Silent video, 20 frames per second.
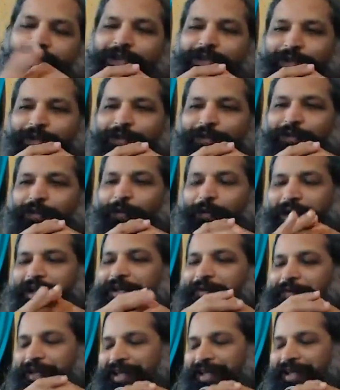So
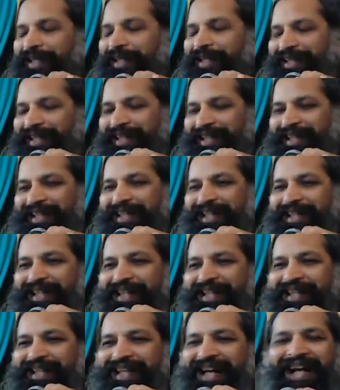anyway,
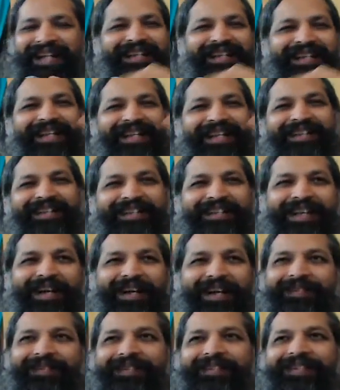and then it turned
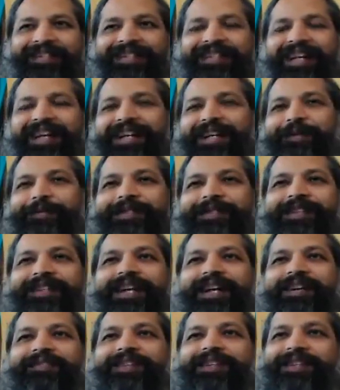out this lady was the
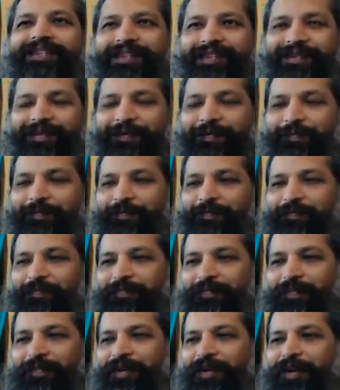governor
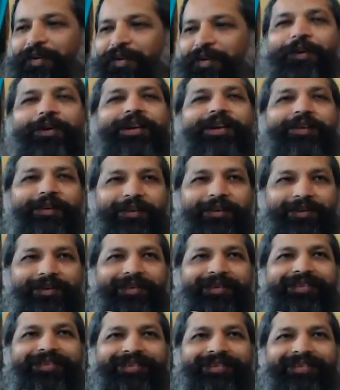of Oregon
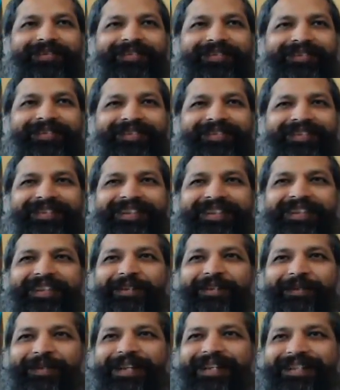in the
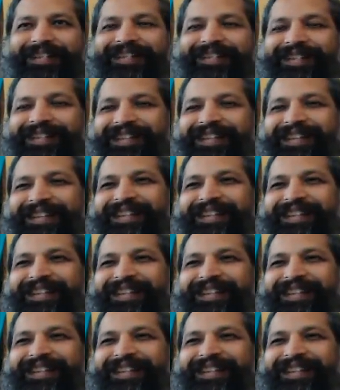US.